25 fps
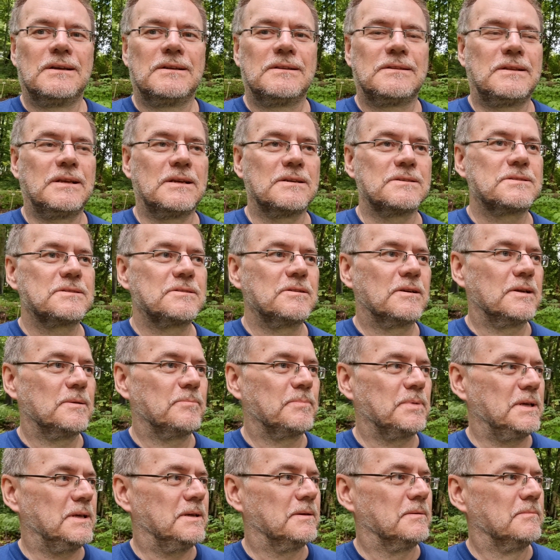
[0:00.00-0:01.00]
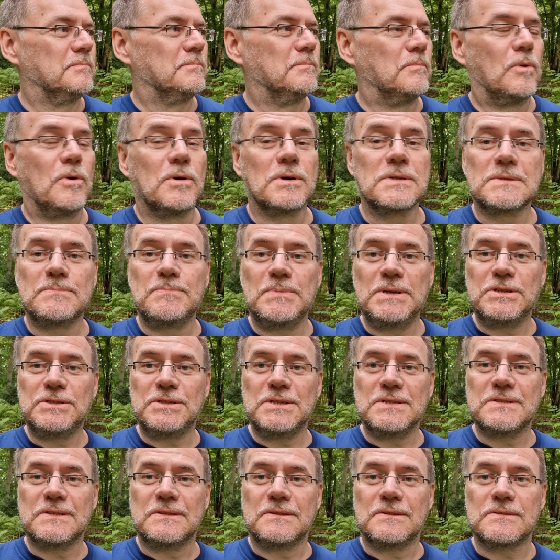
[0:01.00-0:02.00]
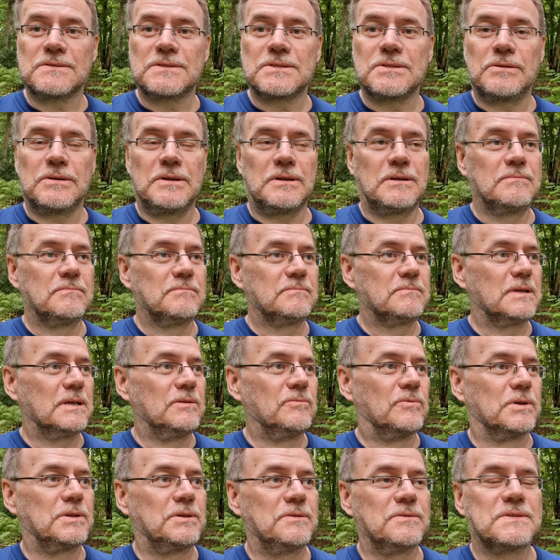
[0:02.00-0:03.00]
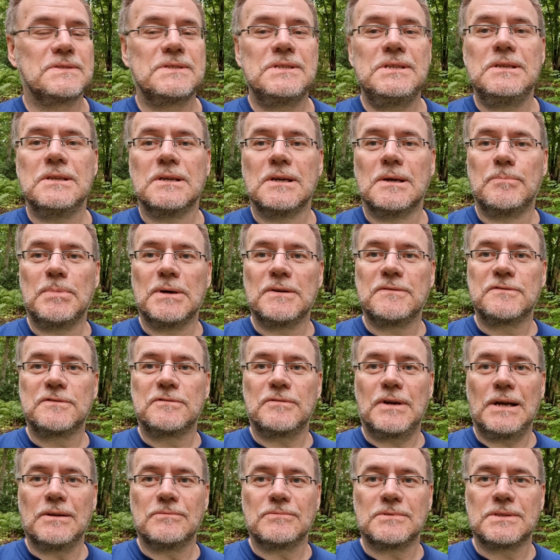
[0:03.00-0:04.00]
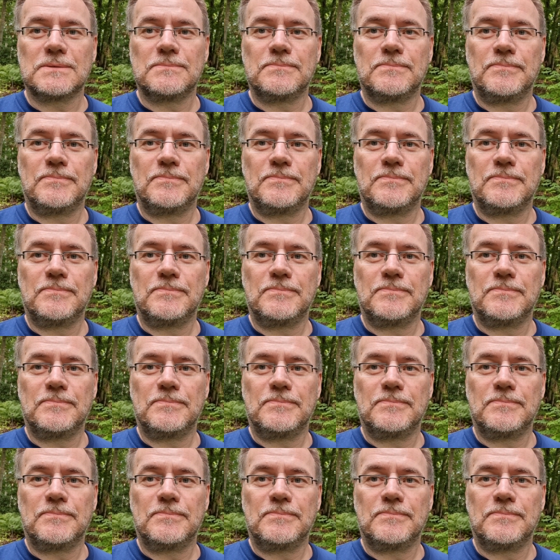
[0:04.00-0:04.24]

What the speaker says: there's going to be more species in the soil than what you see above ground.